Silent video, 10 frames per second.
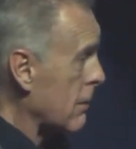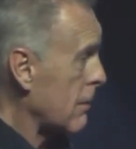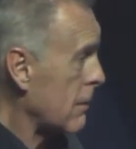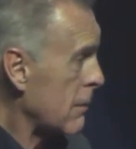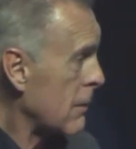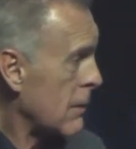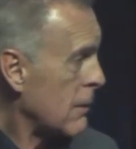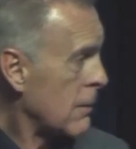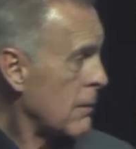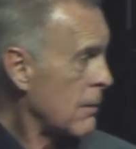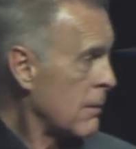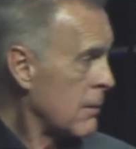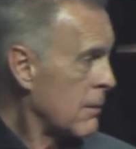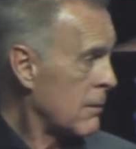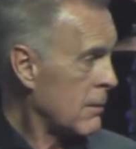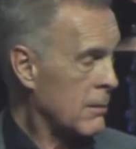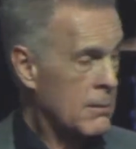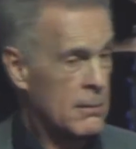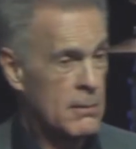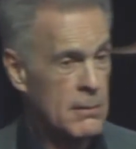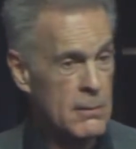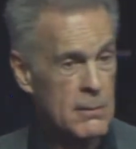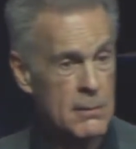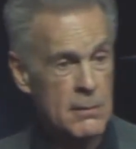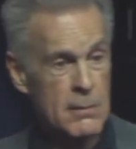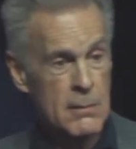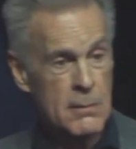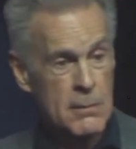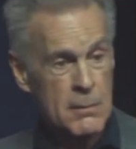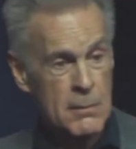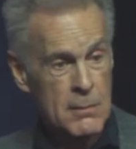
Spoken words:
Nothing is said.